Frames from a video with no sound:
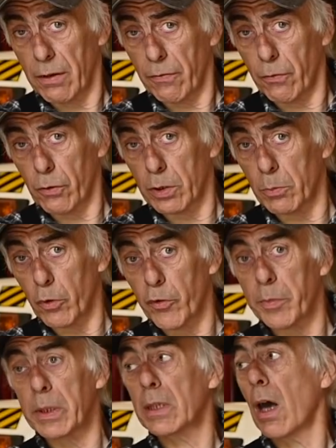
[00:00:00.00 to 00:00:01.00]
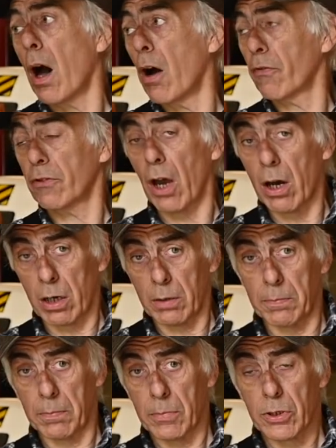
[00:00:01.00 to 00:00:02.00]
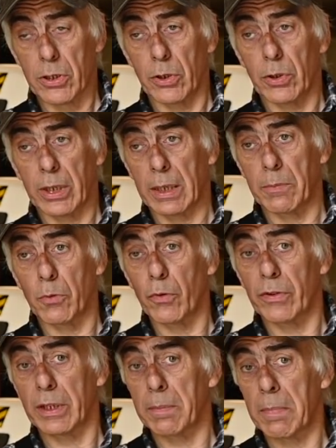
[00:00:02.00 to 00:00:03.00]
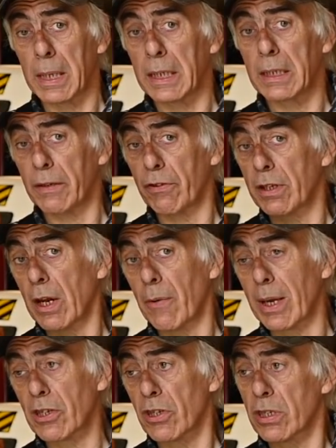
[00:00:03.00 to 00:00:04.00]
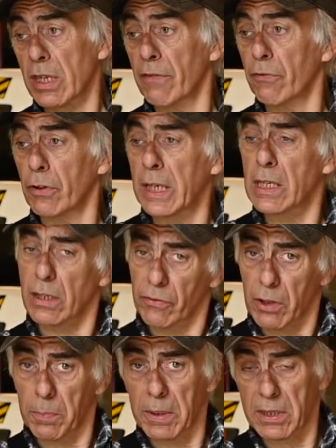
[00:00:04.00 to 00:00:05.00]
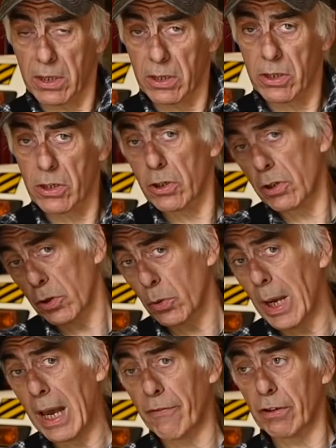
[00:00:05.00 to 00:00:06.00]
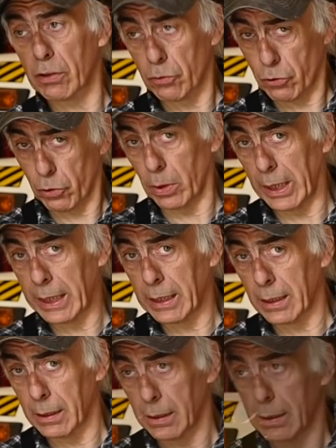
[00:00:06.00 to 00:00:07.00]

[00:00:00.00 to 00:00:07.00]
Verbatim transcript: for the movement of the arm. So you can move it in many different directions. And for each of the pistons, you do have a control handle.